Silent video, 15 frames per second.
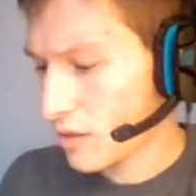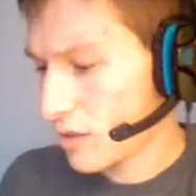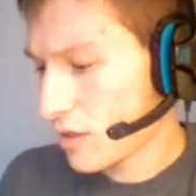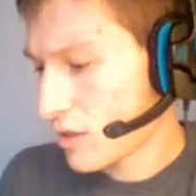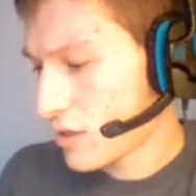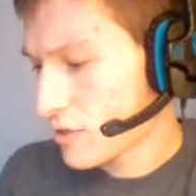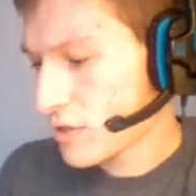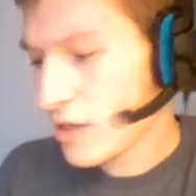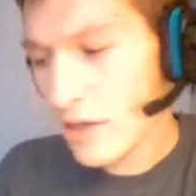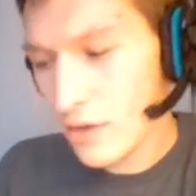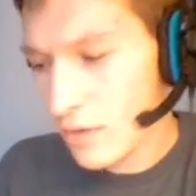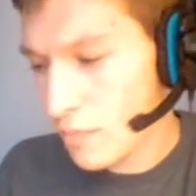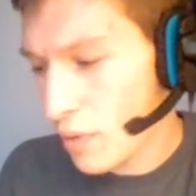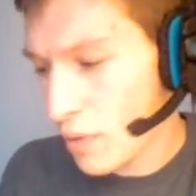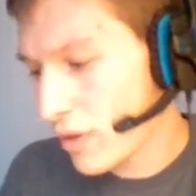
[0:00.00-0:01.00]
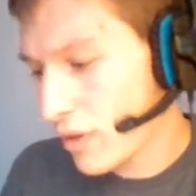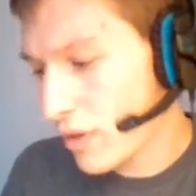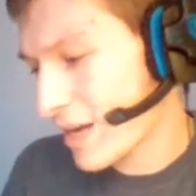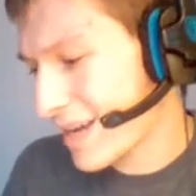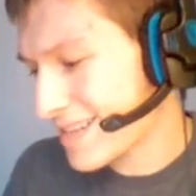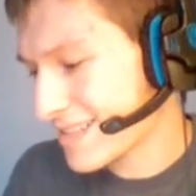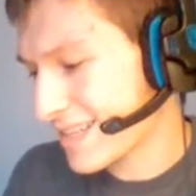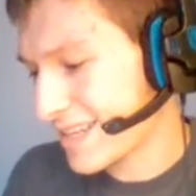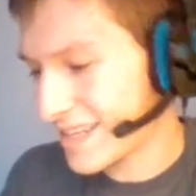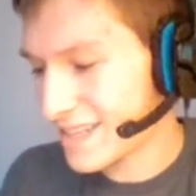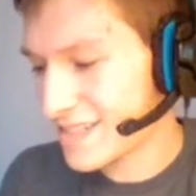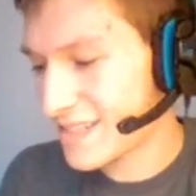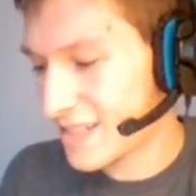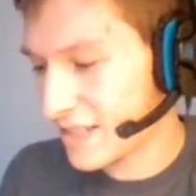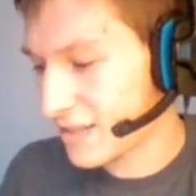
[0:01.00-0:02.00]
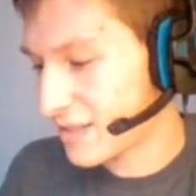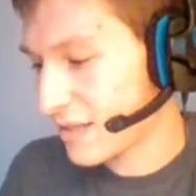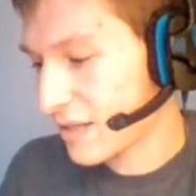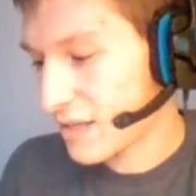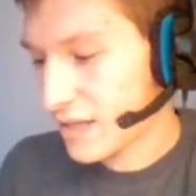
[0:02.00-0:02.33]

say your opponent has an instant,